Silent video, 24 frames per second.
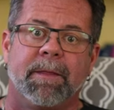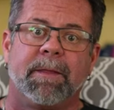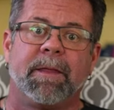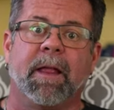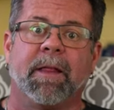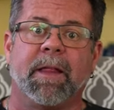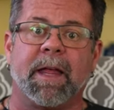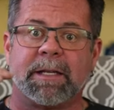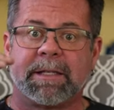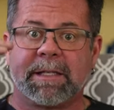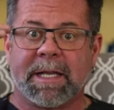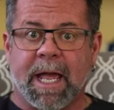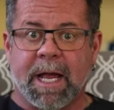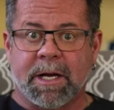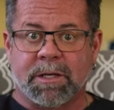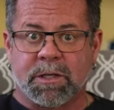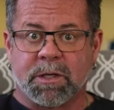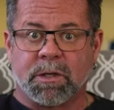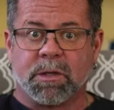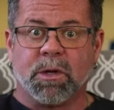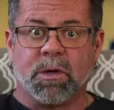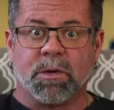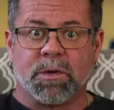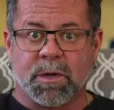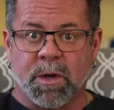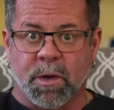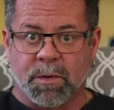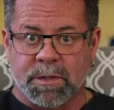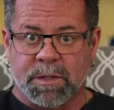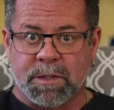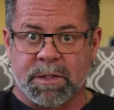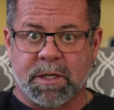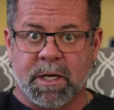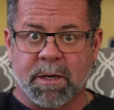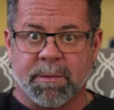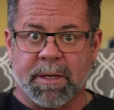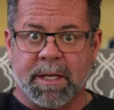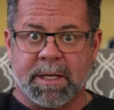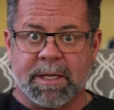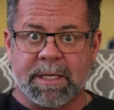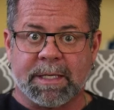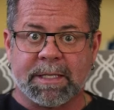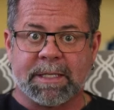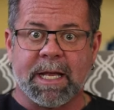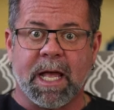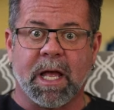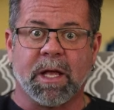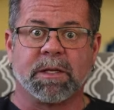the less extra glucose is going to be in the
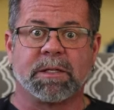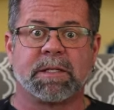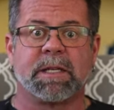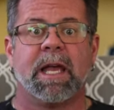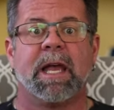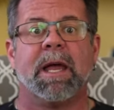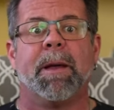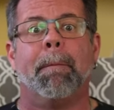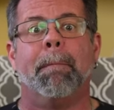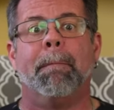cells,